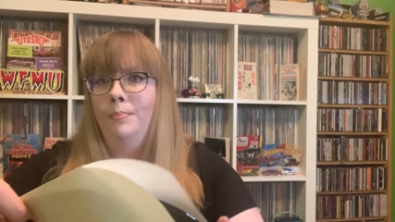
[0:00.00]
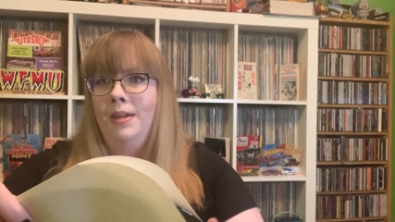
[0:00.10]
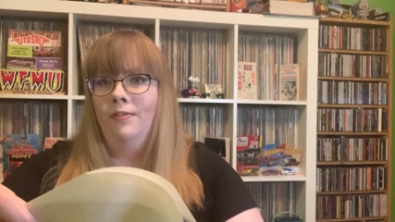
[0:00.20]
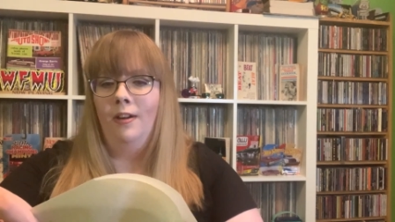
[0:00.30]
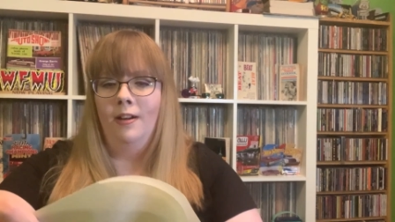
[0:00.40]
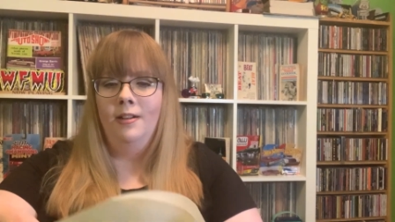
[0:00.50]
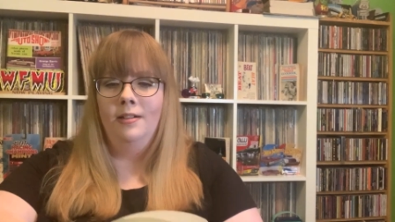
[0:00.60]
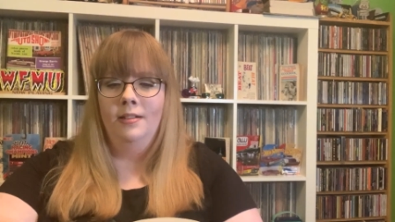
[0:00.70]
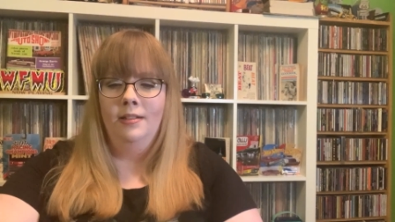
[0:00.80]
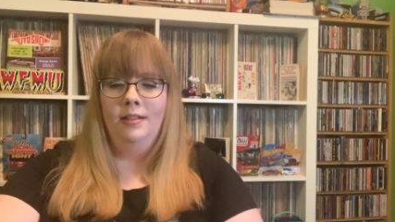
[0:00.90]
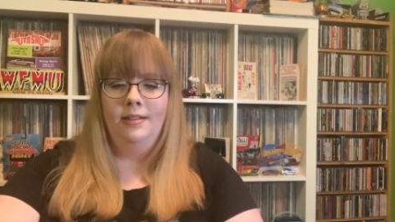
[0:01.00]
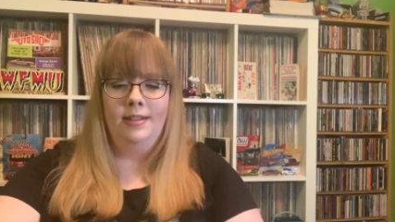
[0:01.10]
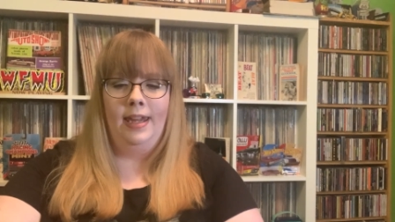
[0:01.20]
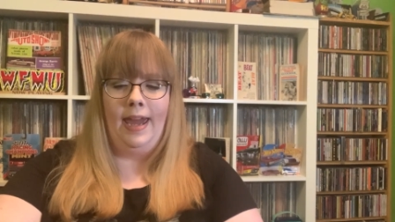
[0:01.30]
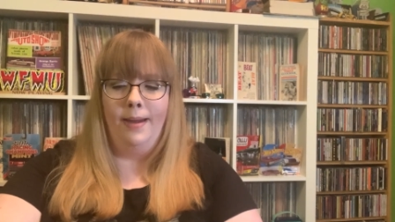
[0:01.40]
Beefheart is
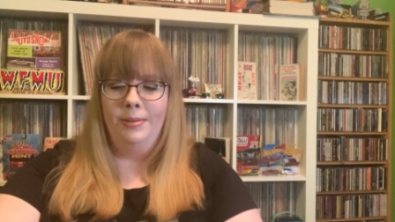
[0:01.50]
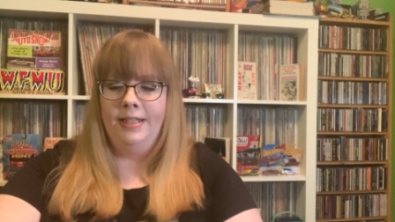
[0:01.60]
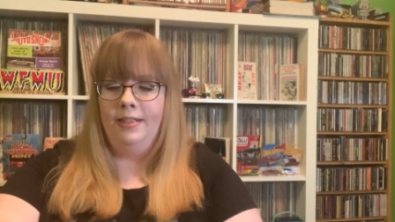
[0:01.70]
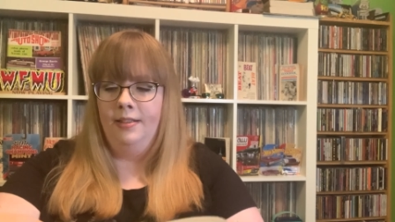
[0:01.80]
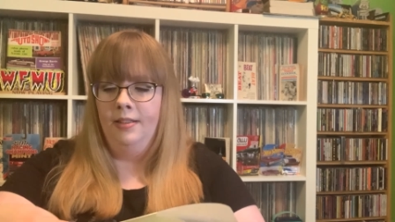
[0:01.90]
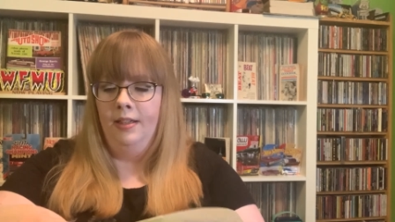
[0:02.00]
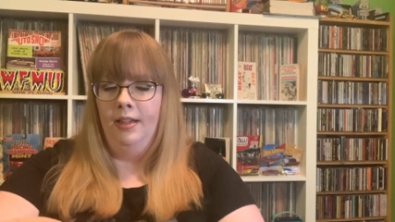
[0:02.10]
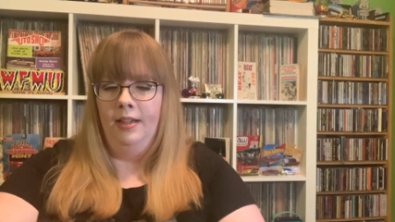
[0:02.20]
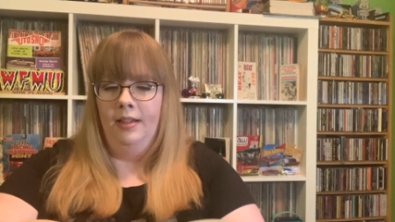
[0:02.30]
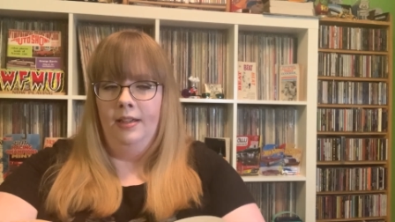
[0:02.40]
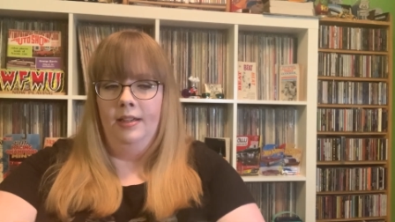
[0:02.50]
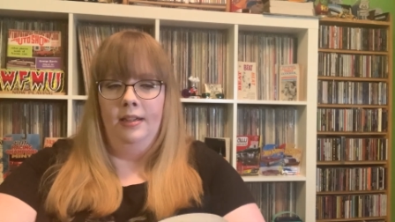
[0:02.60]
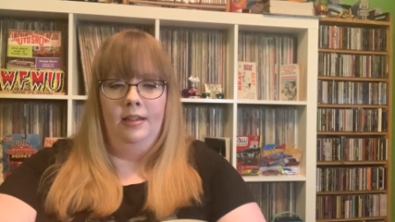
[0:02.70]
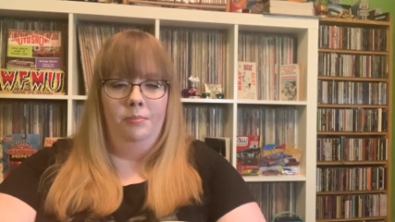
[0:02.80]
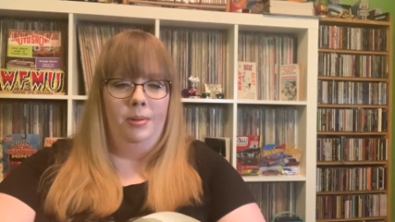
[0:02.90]
a captain,
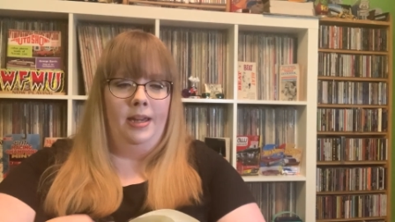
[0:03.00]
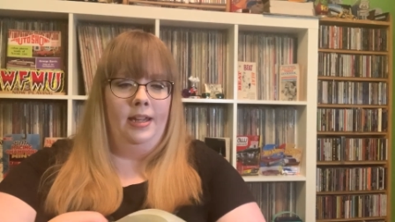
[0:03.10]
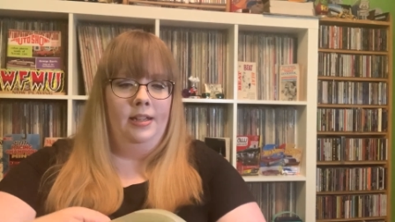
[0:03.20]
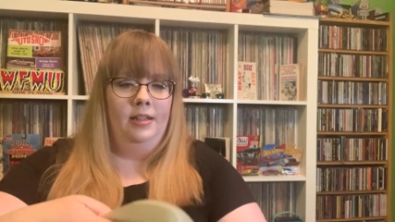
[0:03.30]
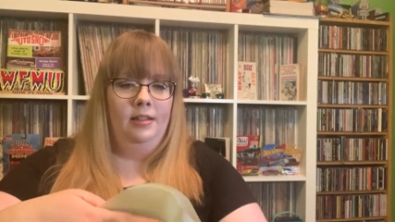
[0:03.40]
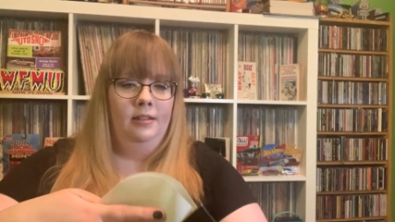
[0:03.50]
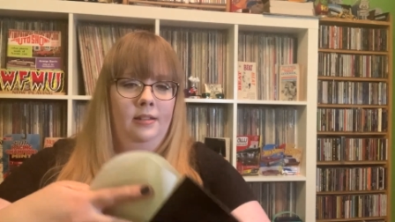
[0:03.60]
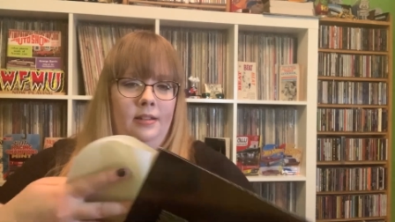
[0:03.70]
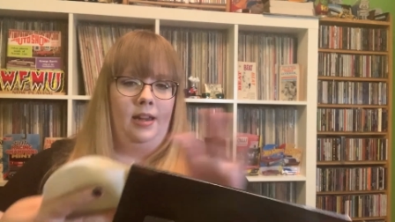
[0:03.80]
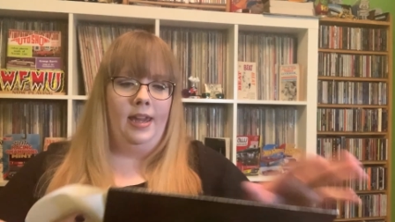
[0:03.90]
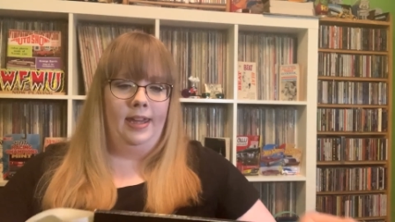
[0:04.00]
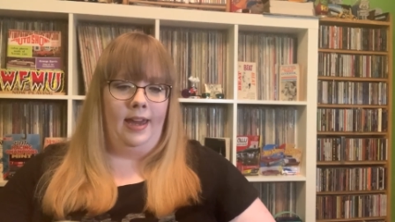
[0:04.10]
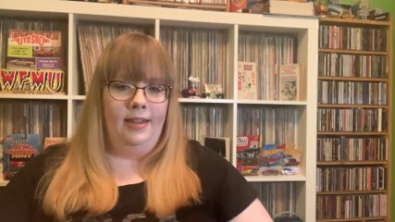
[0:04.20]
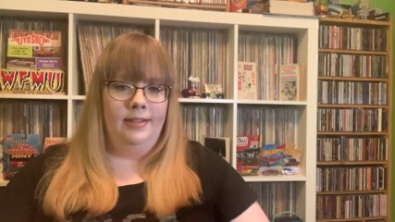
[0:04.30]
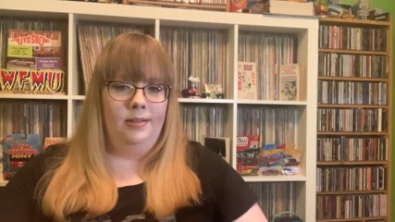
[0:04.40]
but I
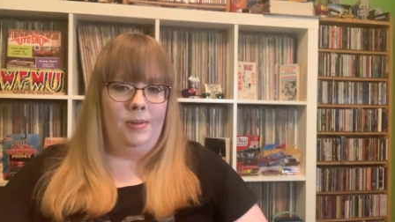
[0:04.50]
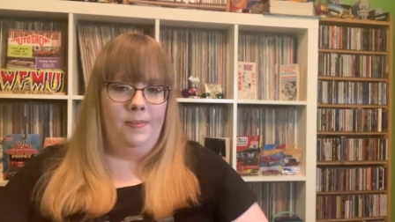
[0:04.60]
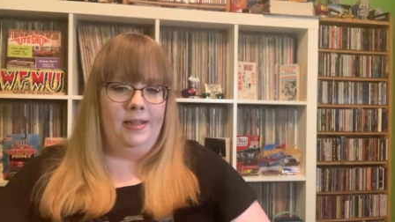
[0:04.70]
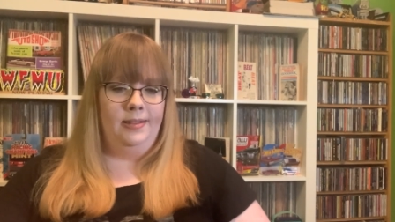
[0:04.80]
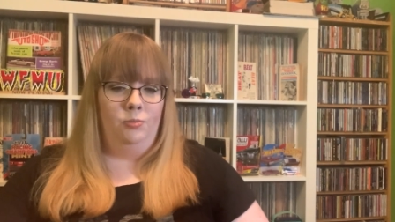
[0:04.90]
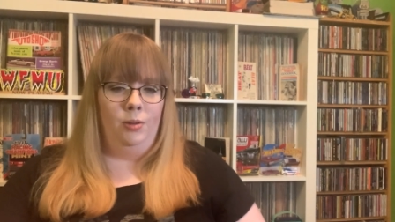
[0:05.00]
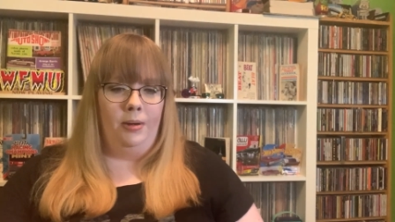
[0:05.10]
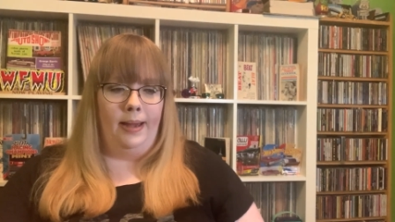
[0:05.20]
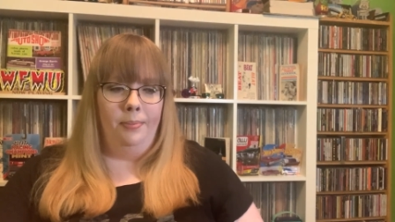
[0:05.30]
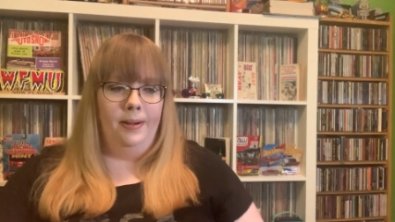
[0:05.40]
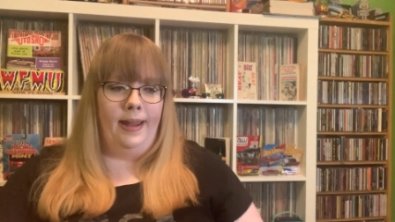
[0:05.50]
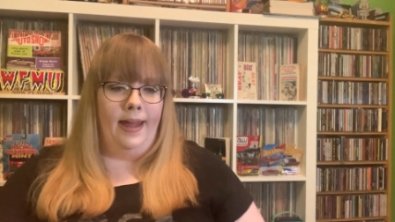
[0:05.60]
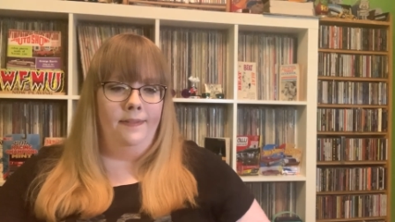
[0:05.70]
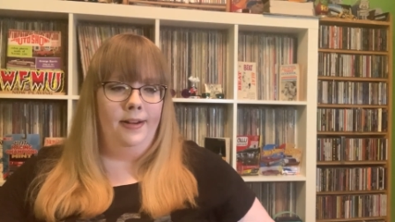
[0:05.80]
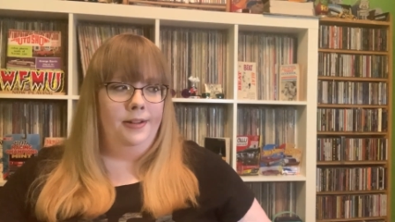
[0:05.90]
guess maybe it's more proper to
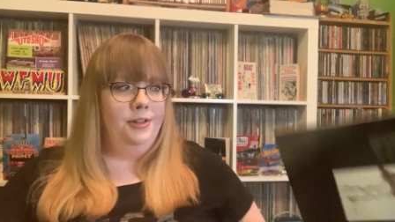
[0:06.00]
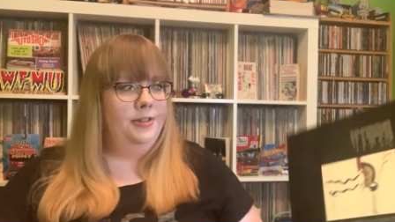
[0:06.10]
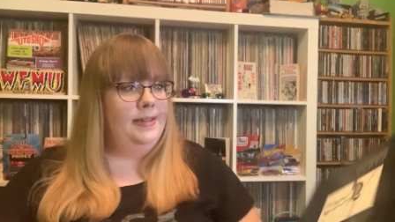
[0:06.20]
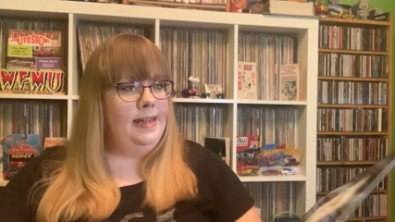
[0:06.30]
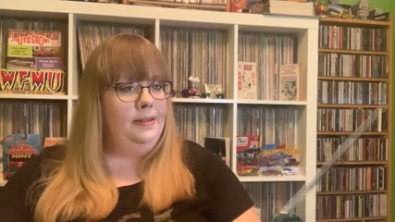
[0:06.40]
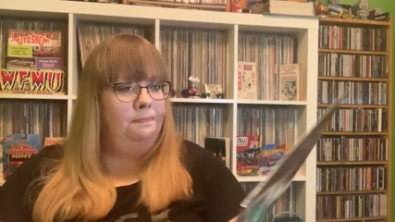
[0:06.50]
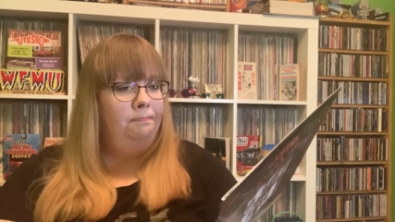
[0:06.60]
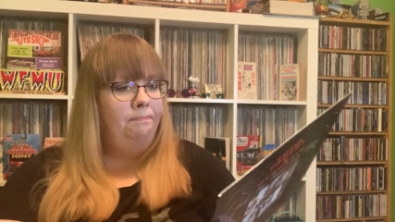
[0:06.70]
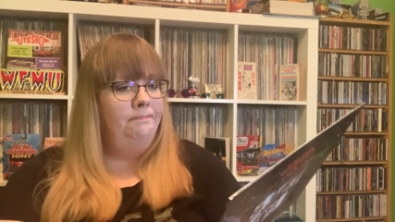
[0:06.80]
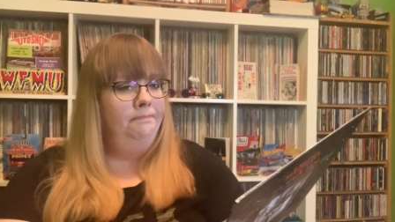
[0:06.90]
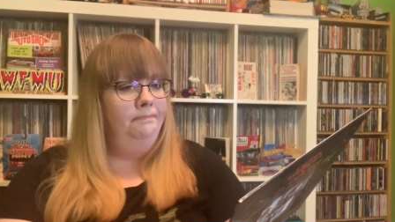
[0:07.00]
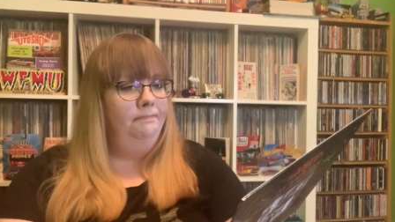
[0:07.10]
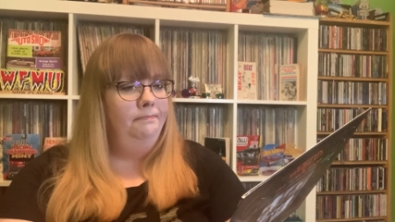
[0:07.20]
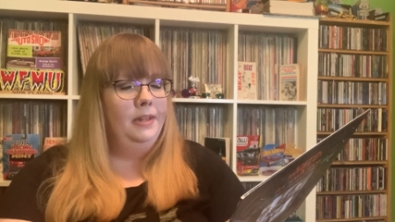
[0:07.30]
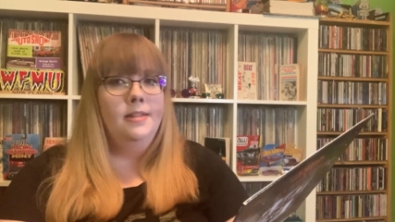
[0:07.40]
have it under C,
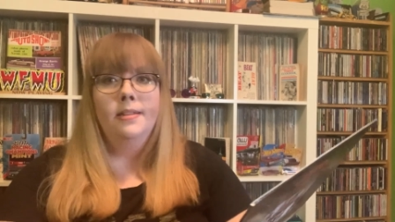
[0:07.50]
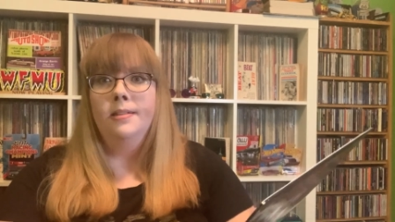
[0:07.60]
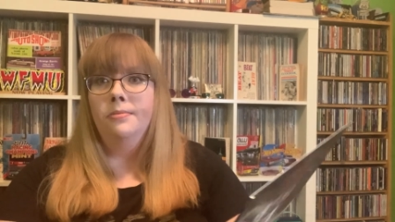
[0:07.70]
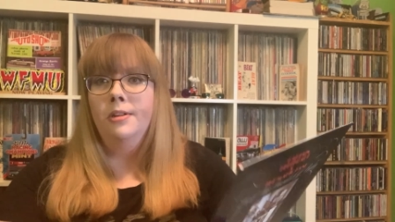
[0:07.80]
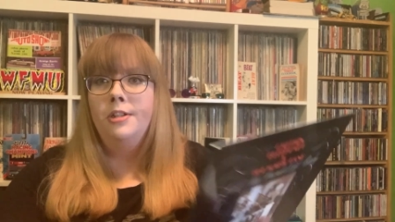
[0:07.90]
because that's where